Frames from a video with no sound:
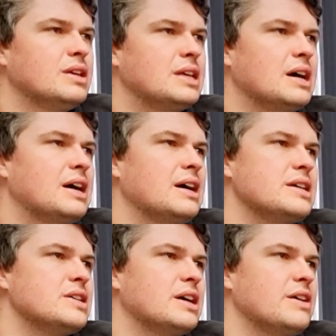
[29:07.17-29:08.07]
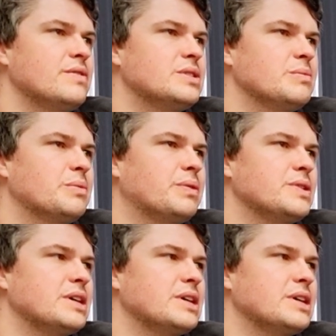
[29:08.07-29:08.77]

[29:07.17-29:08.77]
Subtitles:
I have a similar approach.